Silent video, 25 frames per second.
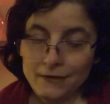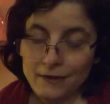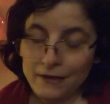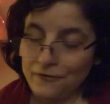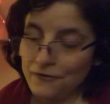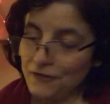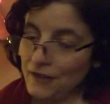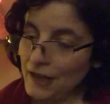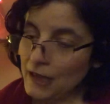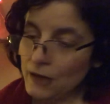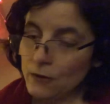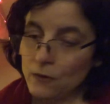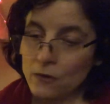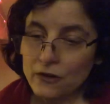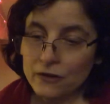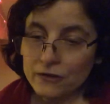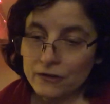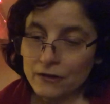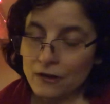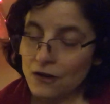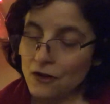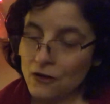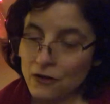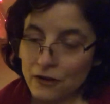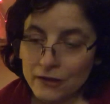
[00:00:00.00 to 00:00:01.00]
follow our
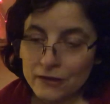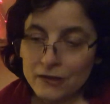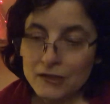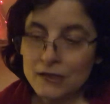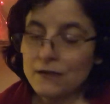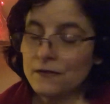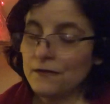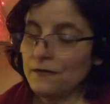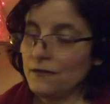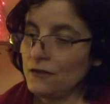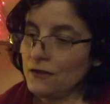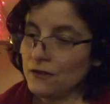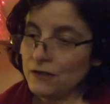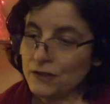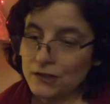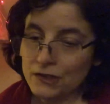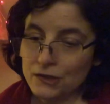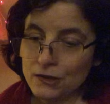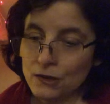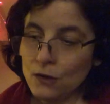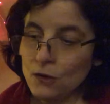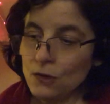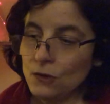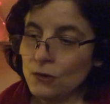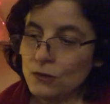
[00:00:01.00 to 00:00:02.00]
hearts and our
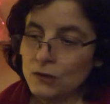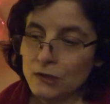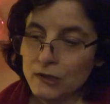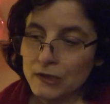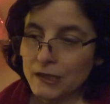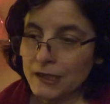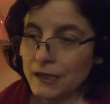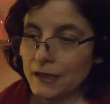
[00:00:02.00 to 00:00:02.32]
souls